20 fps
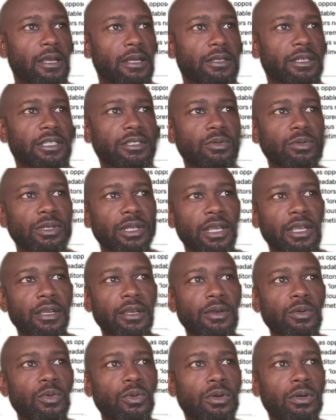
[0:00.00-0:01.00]
this one
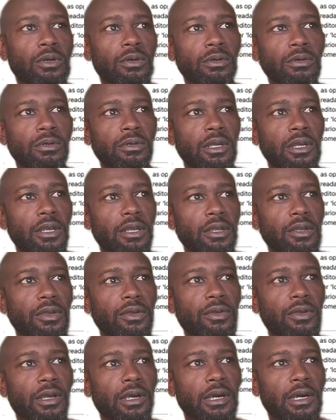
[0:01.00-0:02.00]
here will
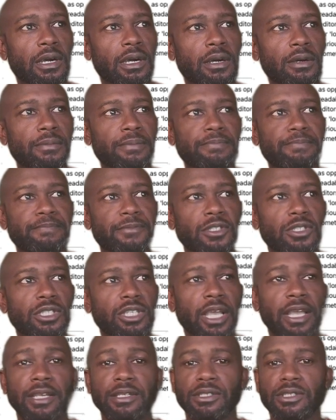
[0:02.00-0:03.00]
um,
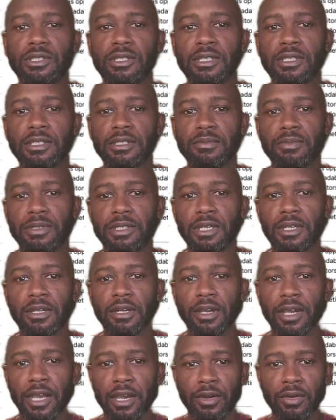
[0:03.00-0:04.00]
change this
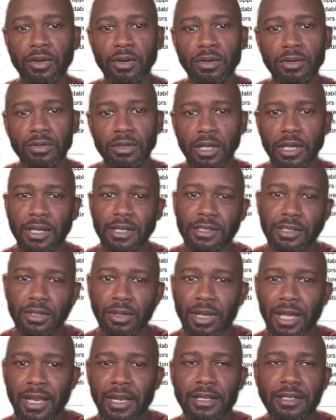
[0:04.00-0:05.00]
particular arrow
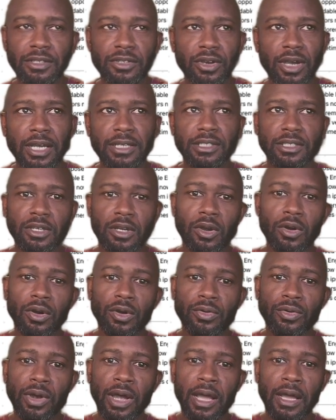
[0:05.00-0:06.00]
so that it tries to go
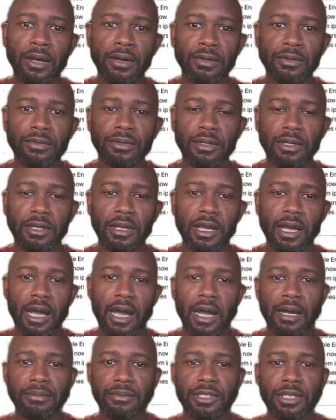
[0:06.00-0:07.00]
around
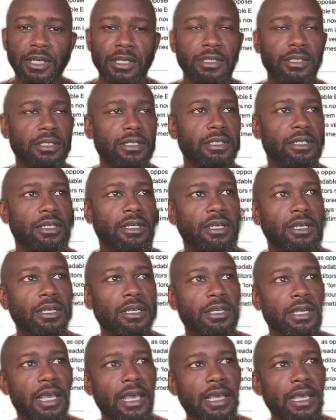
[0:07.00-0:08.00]
objects
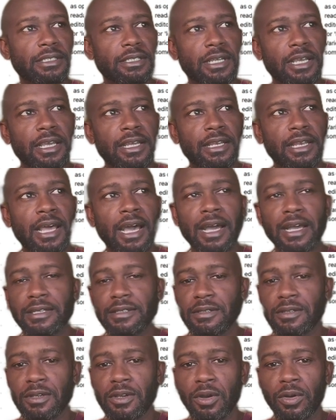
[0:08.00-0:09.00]
as, and
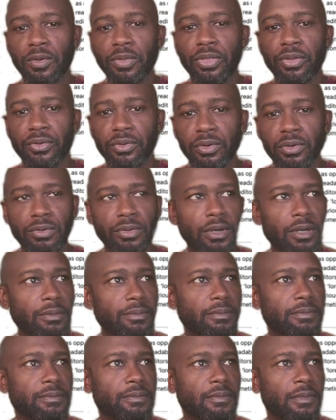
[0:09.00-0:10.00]
not go through
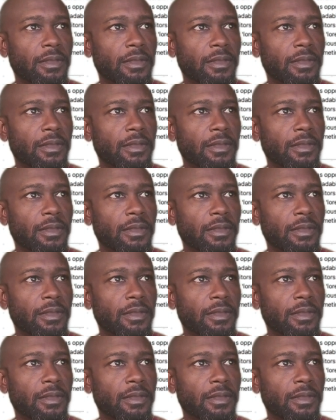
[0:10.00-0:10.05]
them.